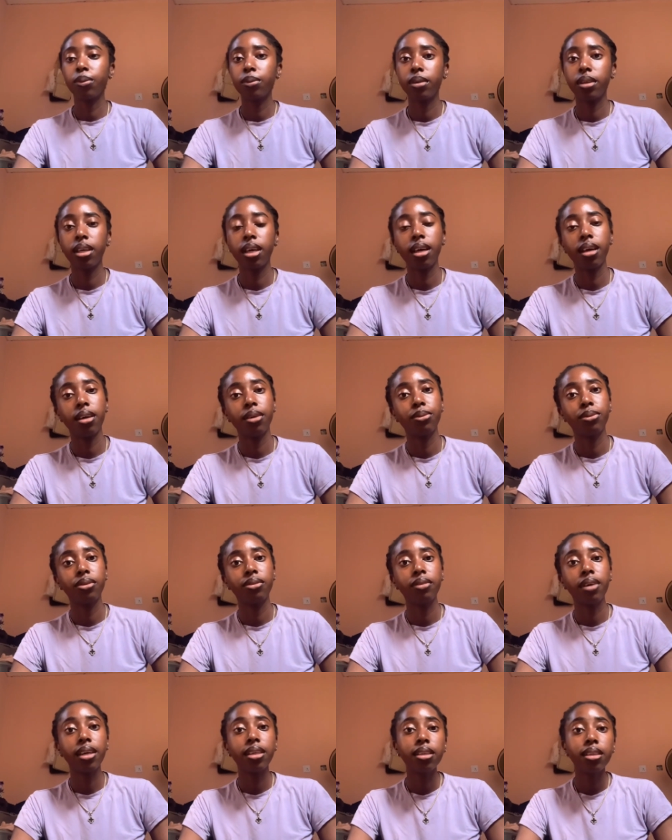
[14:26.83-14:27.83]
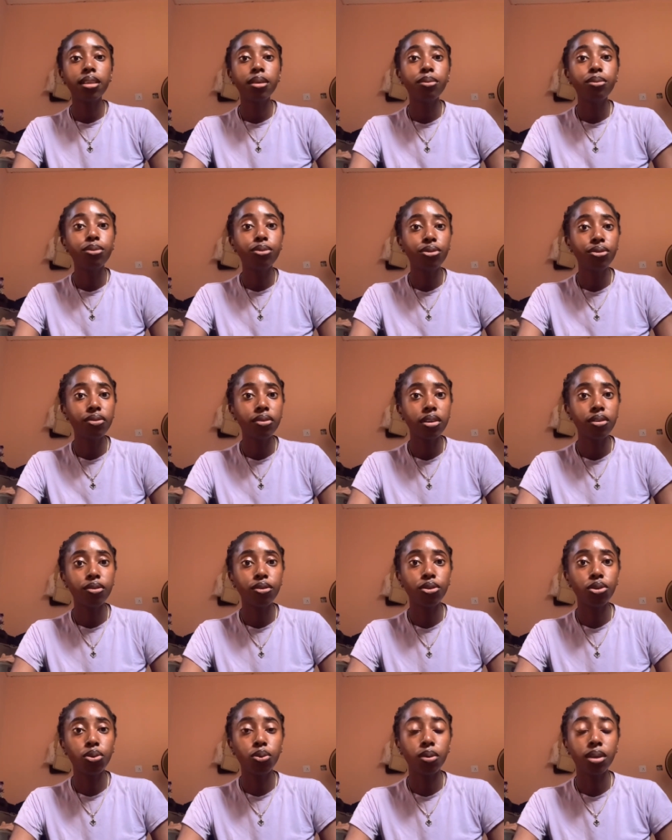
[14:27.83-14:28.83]
yeah, we finally moved, even
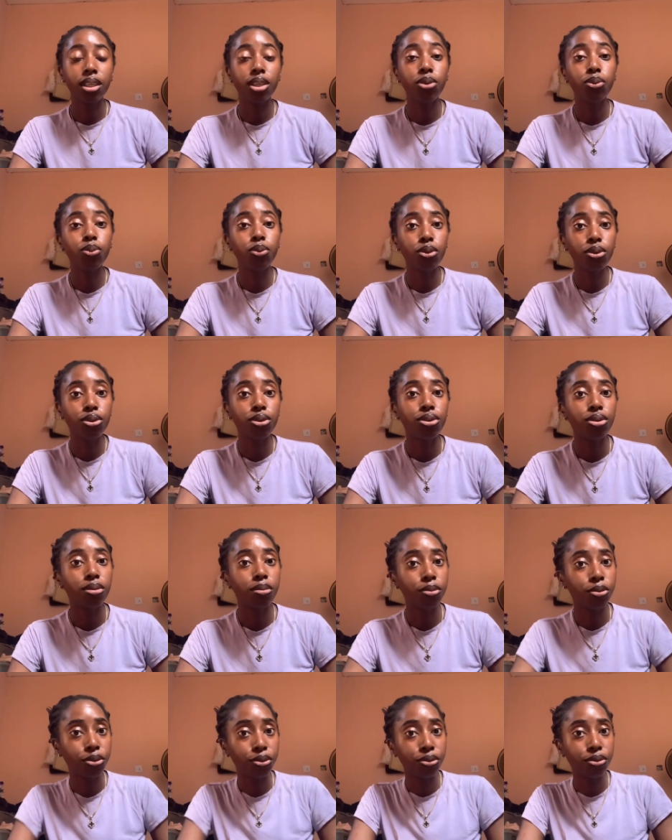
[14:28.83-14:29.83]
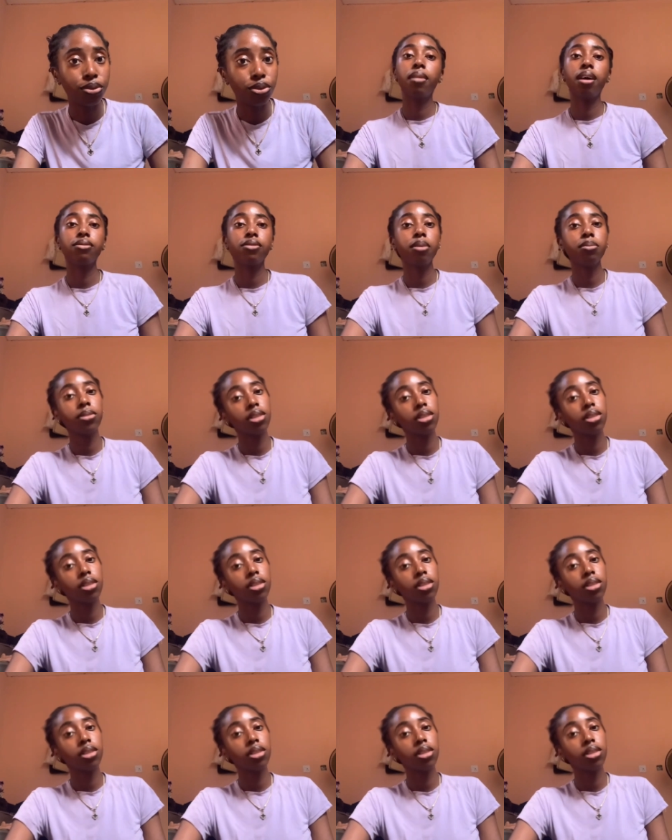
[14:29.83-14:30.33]
though we didn't want to move. I've come to